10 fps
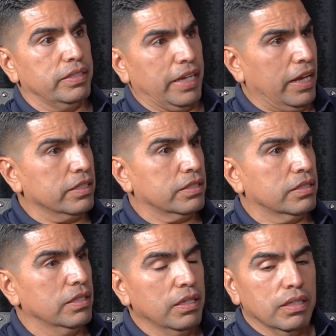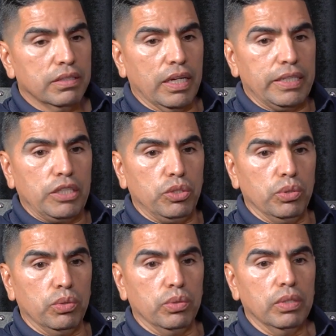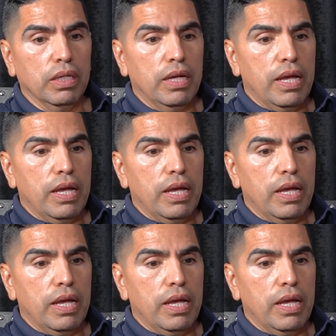dance that they do,